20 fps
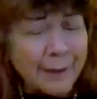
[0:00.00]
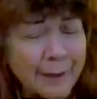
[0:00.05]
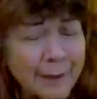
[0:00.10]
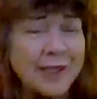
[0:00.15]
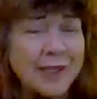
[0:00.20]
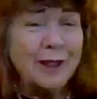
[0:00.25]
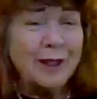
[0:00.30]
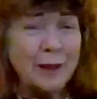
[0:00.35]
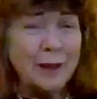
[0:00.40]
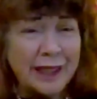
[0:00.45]

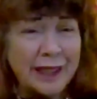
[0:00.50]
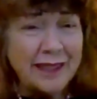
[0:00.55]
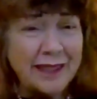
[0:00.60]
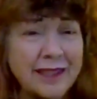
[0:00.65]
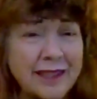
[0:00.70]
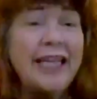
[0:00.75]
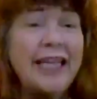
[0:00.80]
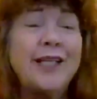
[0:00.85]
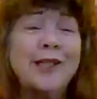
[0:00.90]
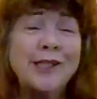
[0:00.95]
absolutely.
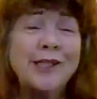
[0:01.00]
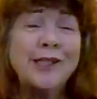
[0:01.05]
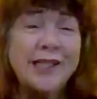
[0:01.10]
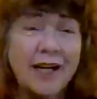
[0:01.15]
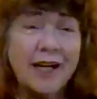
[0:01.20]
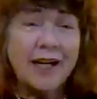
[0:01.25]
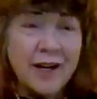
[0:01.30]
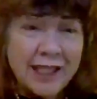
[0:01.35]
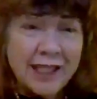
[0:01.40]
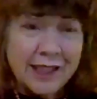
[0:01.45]
Leaders
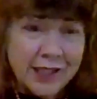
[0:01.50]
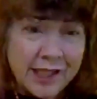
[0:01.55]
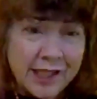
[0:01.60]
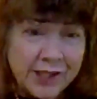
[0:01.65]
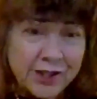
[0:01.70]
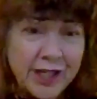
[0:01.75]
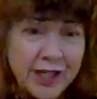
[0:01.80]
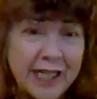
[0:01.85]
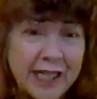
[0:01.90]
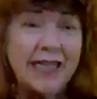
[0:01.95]
in our
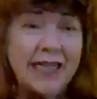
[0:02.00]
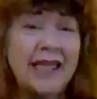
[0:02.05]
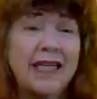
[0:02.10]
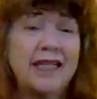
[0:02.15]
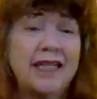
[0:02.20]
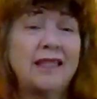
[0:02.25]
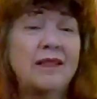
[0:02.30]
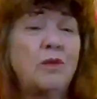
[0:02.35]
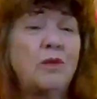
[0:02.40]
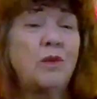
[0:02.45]
industry
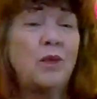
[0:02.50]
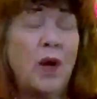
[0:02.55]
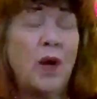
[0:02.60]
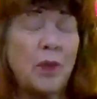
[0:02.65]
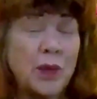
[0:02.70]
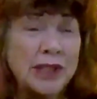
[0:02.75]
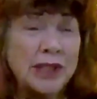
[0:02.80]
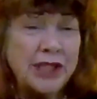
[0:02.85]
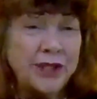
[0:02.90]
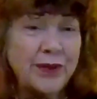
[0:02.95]
in
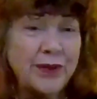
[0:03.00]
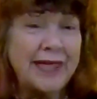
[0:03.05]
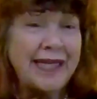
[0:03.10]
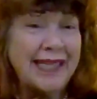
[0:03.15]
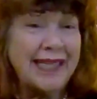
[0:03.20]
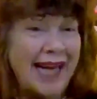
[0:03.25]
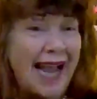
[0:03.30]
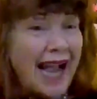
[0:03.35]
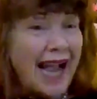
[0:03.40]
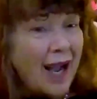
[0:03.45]
what we're
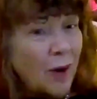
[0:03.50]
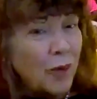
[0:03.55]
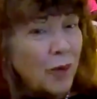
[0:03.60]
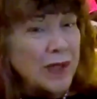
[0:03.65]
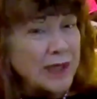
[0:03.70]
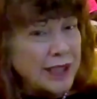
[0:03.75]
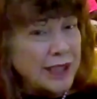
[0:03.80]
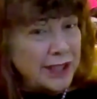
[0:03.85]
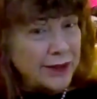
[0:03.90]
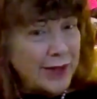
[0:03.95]
doing and how
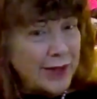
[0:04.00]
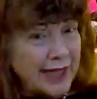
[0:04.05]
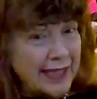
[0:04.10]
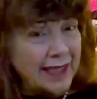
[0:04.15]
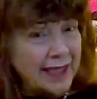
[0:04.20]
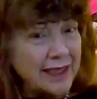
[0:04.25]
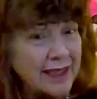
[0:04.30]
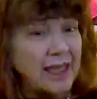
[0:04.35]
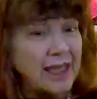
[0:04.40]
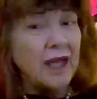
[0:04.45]
we're doing
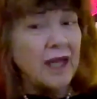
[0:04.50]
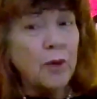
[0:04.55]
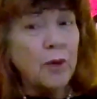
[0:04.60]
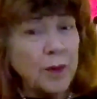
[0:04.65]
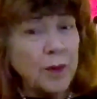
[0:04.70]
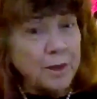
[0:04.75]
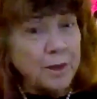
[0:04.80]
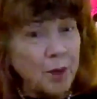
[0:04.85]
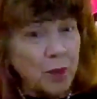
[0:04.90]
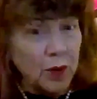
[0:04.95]
it.
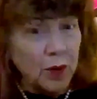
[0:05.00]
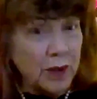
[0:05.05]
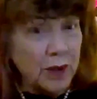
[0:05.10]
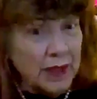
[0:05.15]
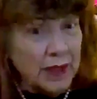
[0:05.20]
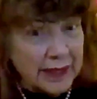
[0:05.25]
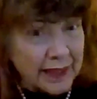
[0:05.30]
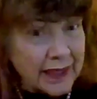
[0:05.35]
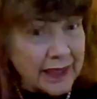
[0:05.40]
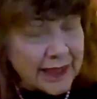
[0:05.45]
We're, we're
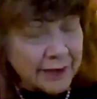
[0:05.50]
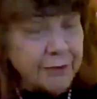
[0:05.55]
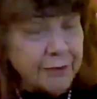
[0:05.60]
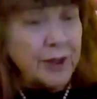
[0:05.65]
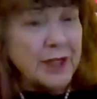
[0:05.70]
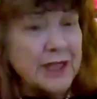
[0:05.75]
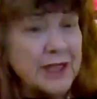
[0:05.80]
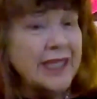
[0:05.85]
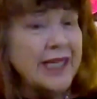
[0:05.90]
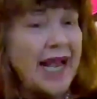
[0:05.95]
a little
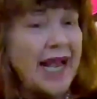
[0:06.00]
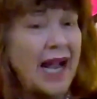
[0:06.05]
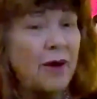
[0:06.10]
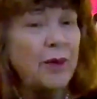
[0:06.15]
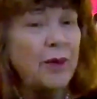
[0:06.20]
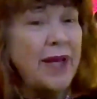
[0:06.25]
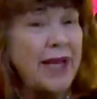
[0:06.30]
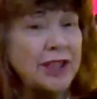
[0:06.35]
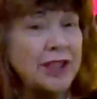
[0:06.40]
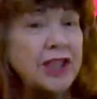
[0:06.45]
different in how
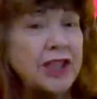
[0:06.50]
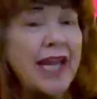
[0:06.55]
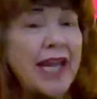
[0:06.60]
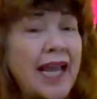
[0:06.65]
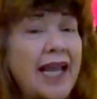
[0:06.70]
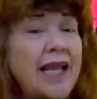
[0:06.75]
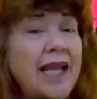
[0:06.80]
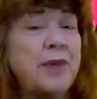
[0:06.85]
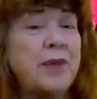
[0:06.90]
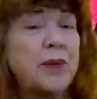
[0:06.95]
we
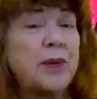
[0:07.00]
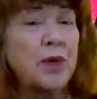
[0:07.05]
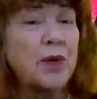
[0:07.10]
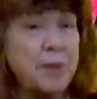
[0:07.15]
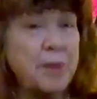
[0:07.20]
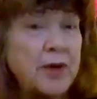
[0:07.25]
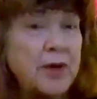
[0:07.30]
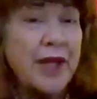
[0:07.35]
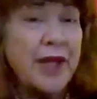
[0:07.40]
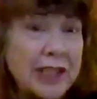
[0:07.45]
educate, but we're
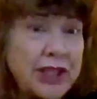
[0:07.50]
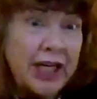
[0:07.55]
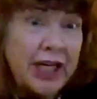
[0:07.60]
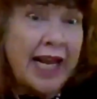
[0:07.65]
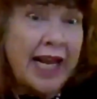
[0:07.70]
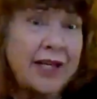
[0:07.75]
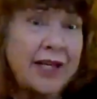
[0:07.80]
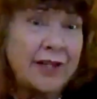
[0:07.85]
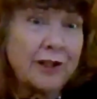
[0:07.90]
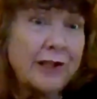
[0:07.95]
both
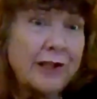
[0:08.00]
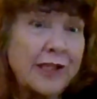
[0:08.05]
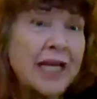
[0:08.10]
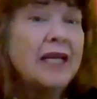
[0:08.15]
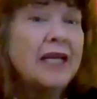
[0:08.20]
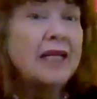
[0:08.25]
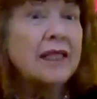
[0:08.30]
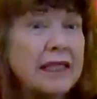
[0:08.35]
educators